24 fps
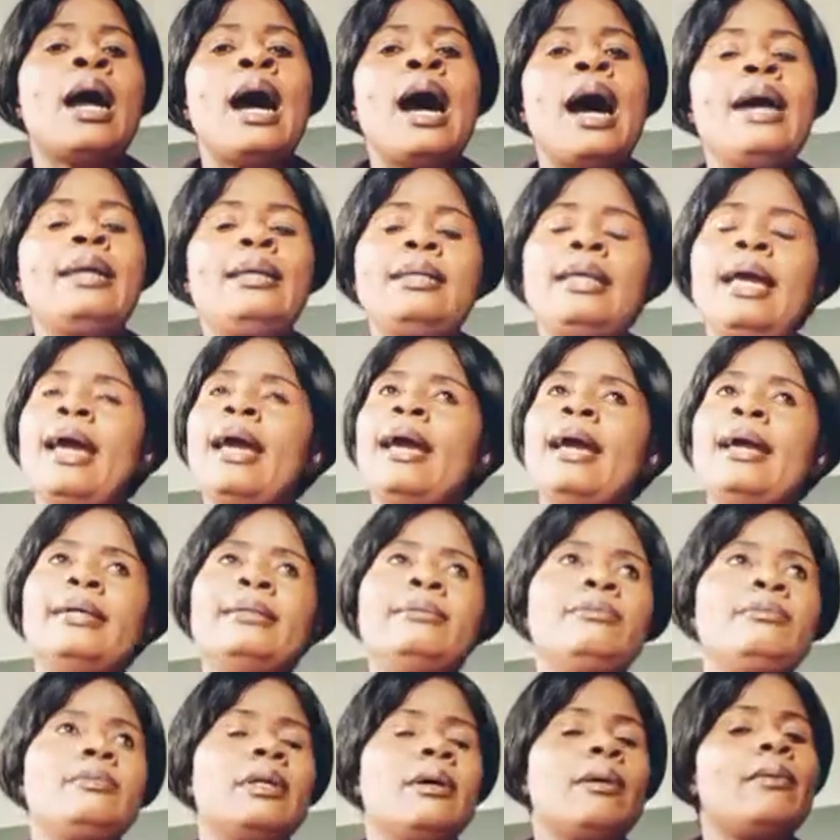And
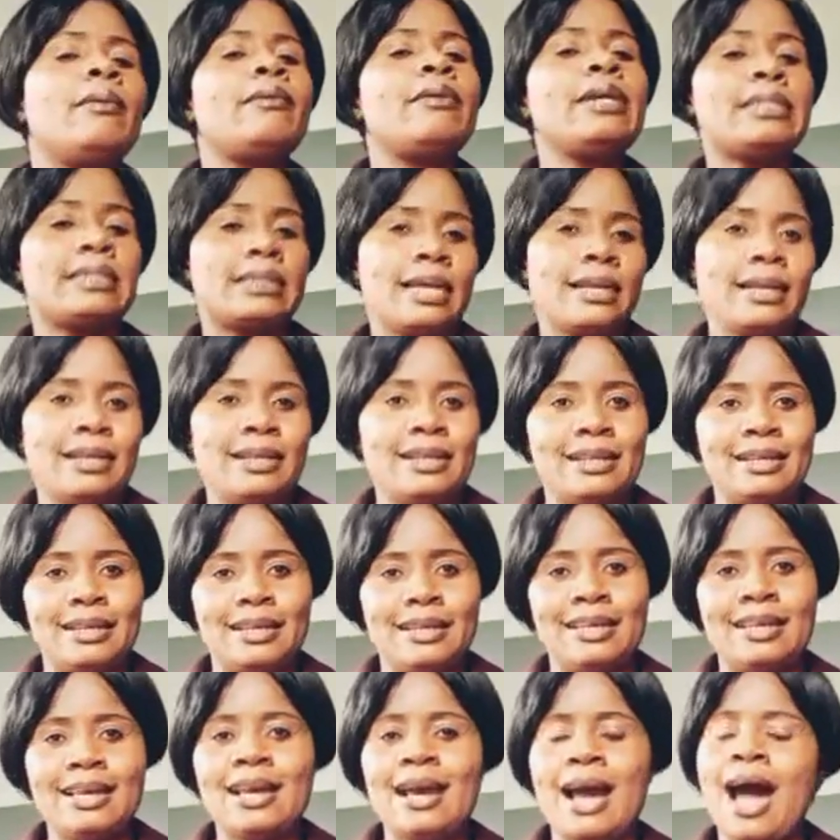then
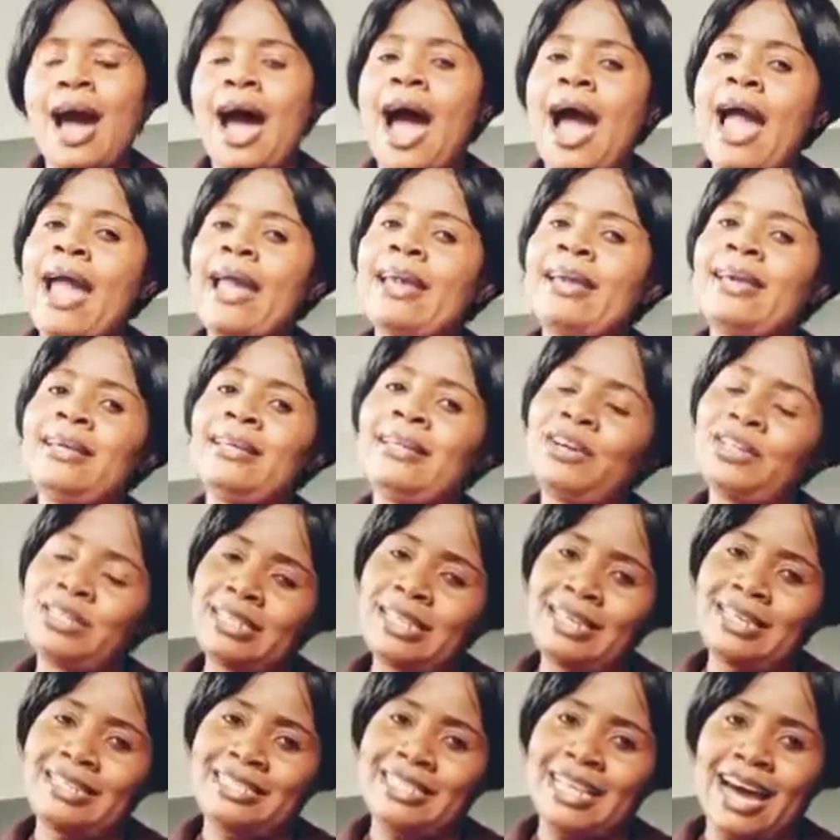recently I
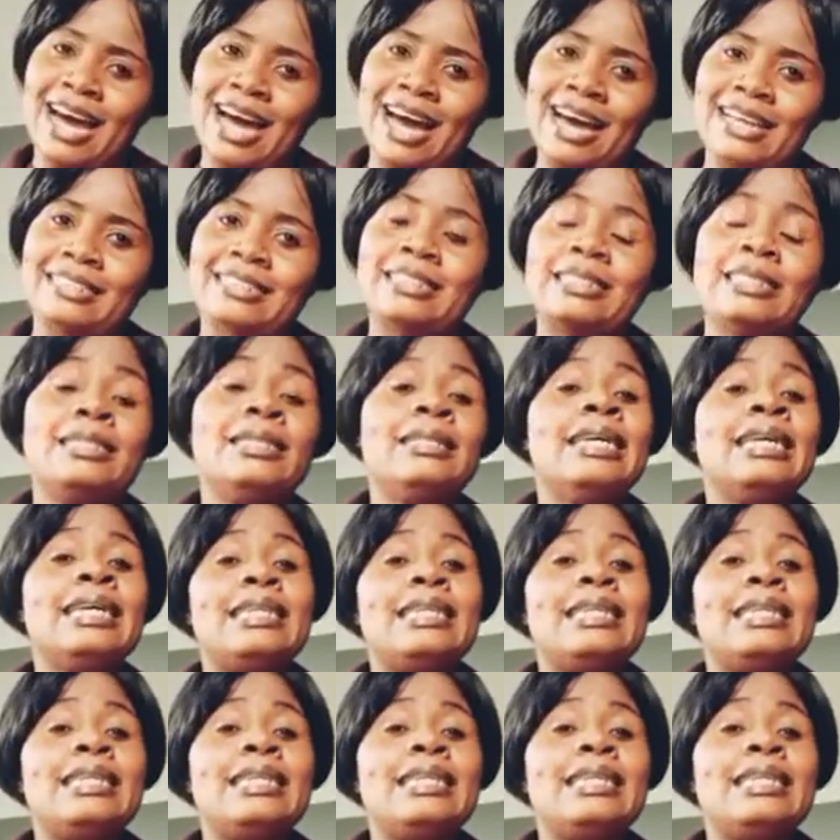noticed that